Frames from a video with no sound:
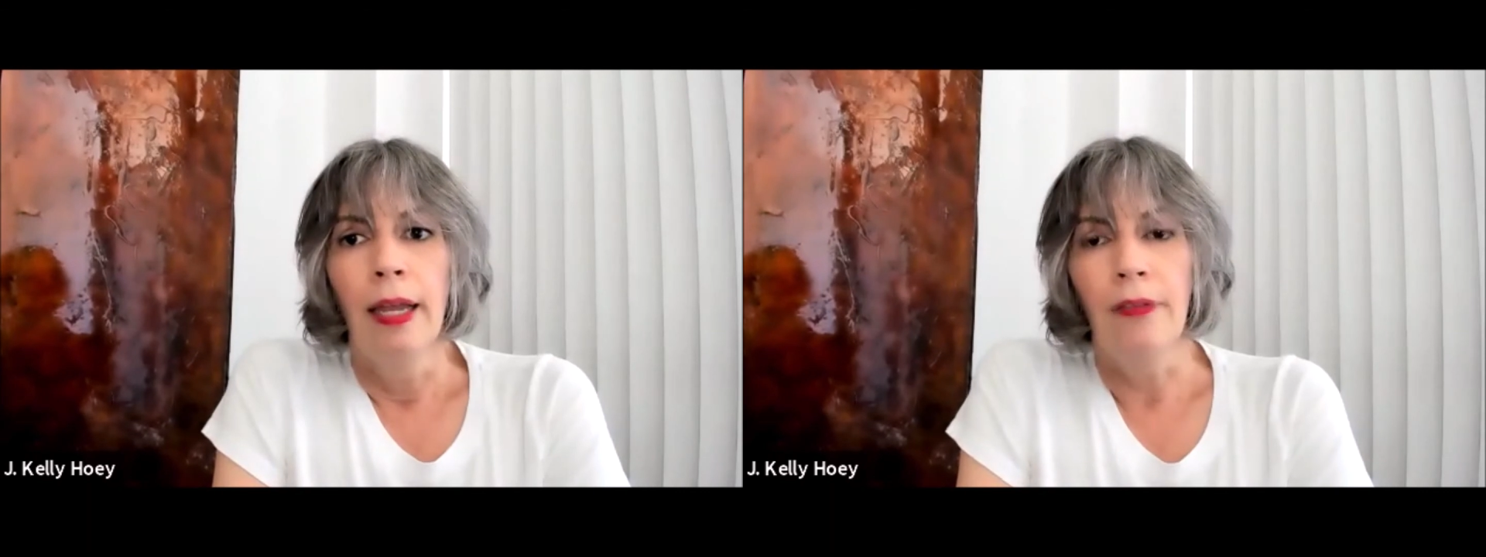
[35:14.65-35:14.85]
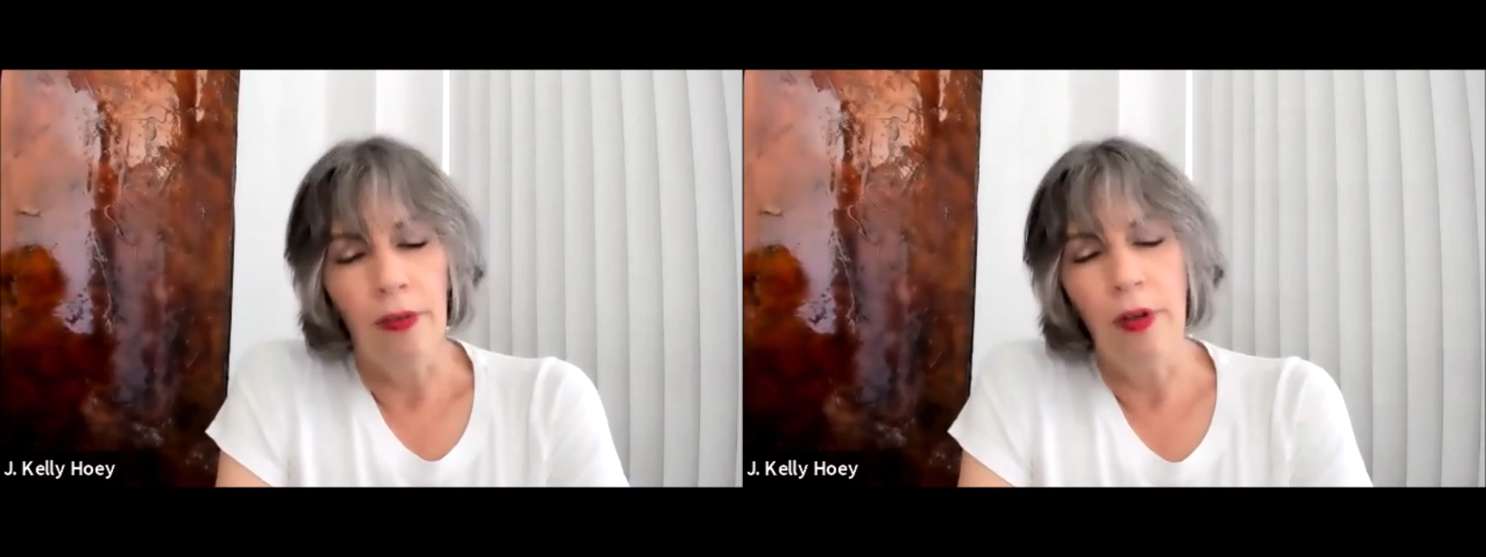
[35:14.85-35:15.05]

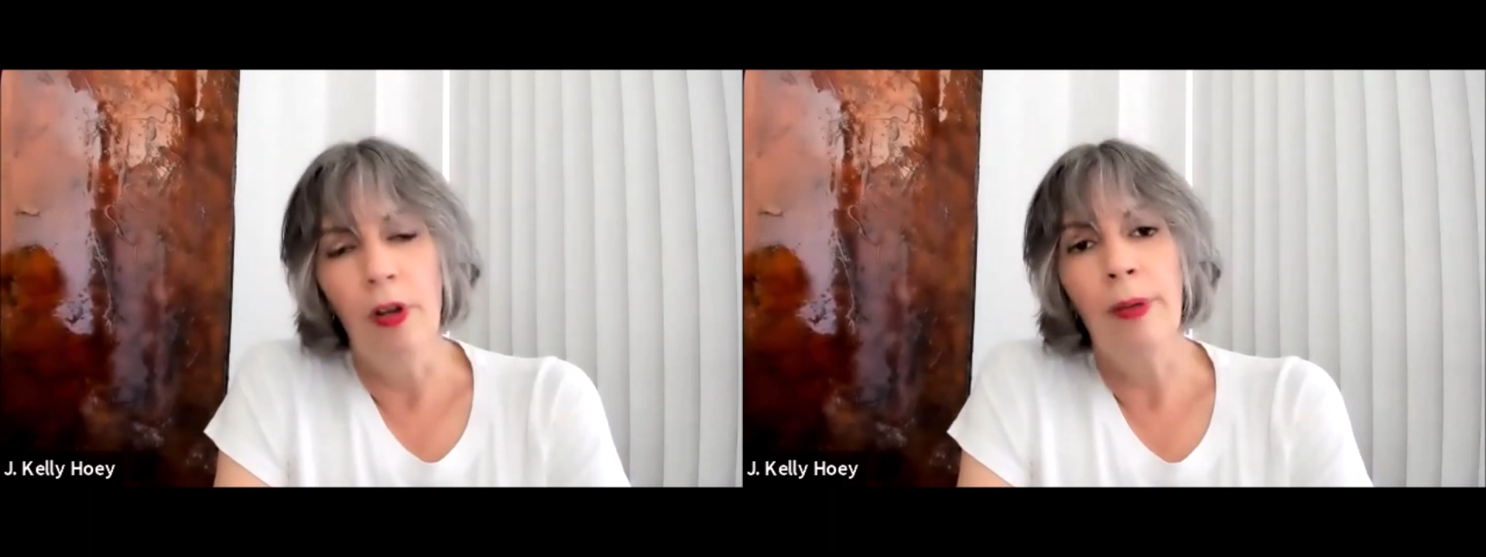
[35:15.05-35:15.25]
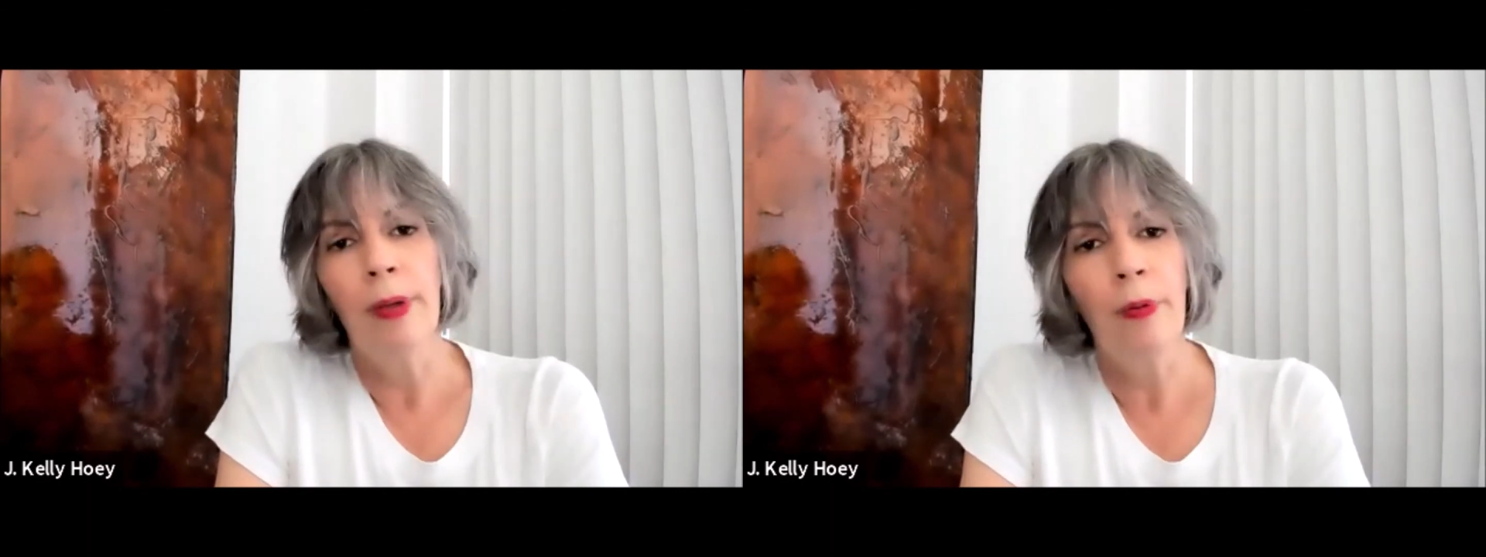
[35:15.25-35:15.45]
If you ever
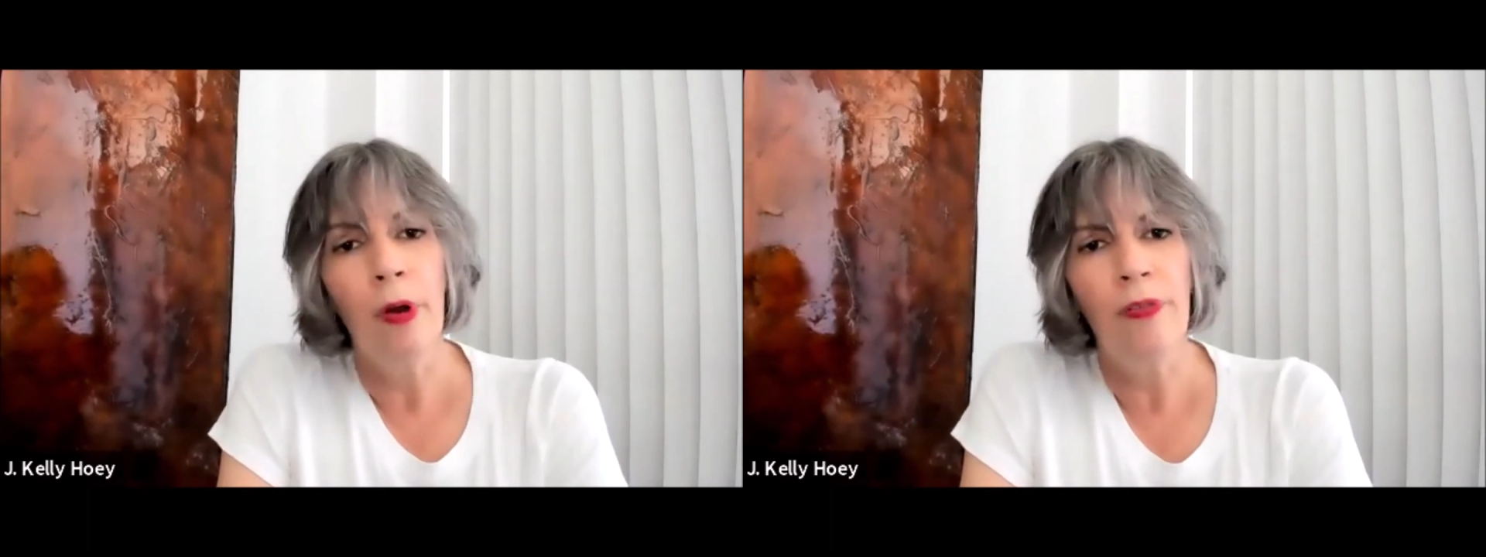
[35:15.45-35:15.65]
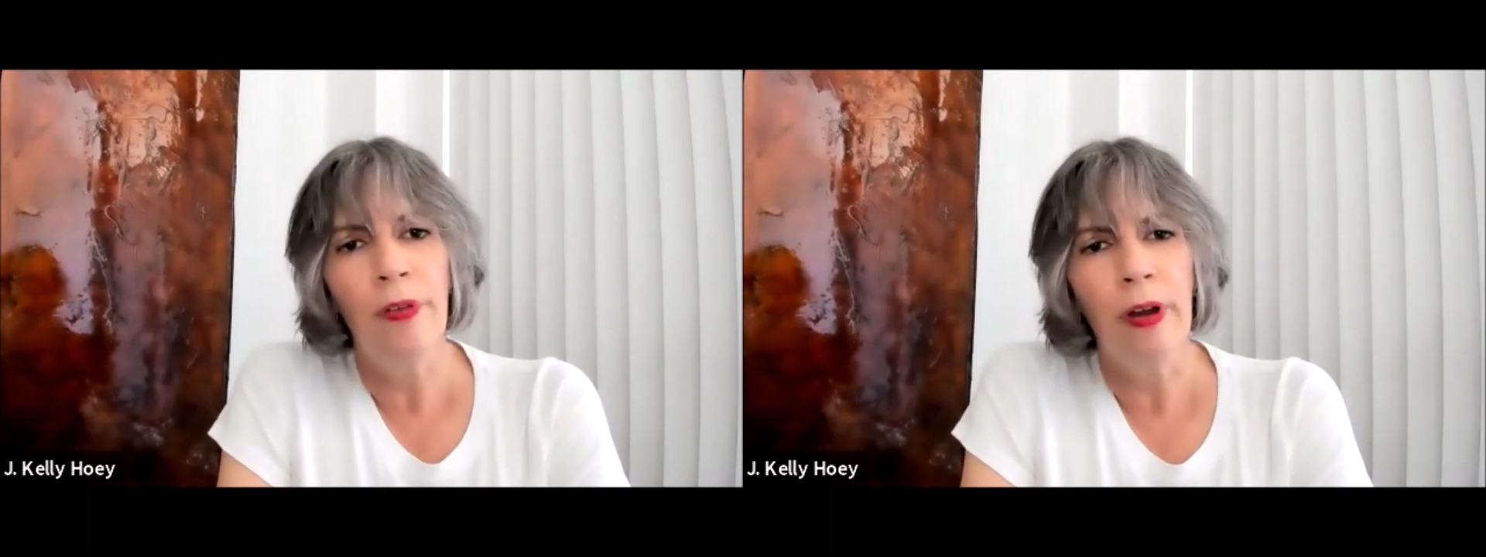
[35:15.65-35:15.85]
look at my
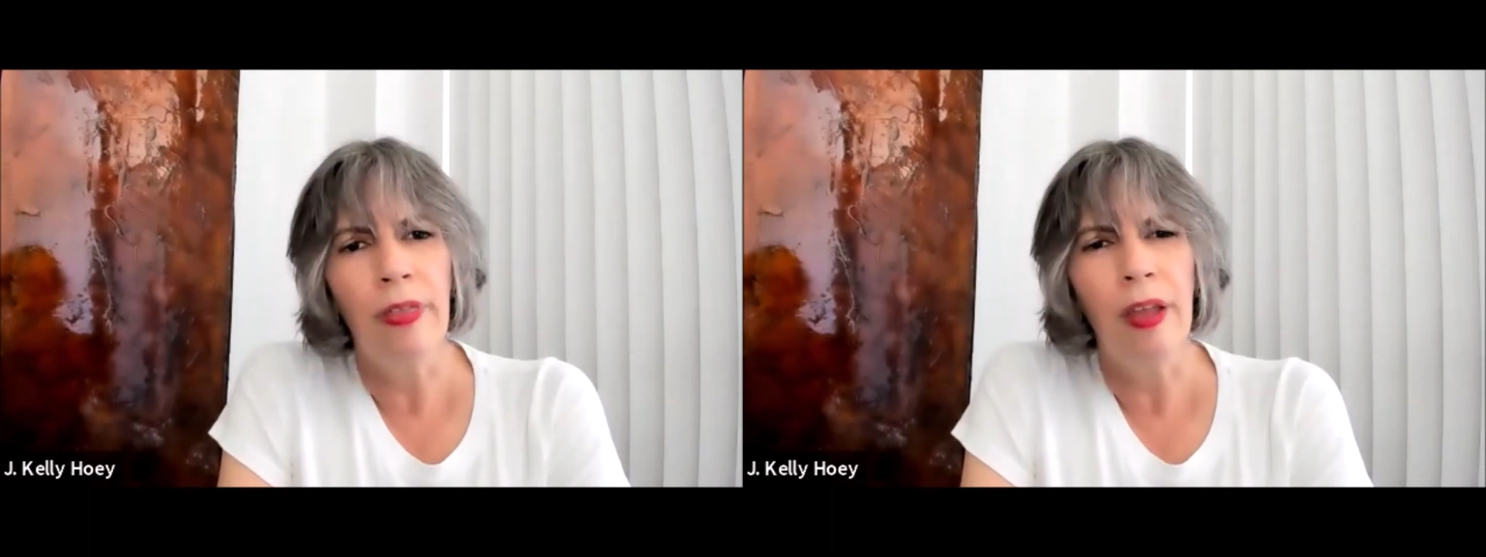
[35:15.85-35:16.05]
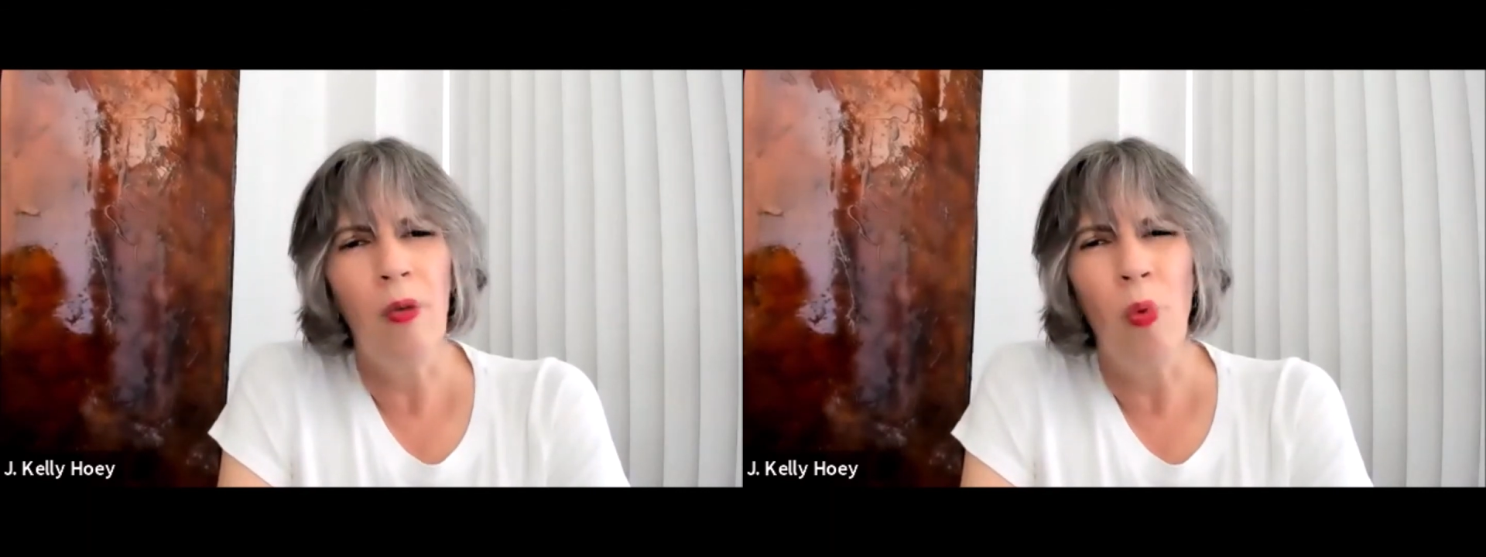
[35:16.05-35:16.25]
profile and think,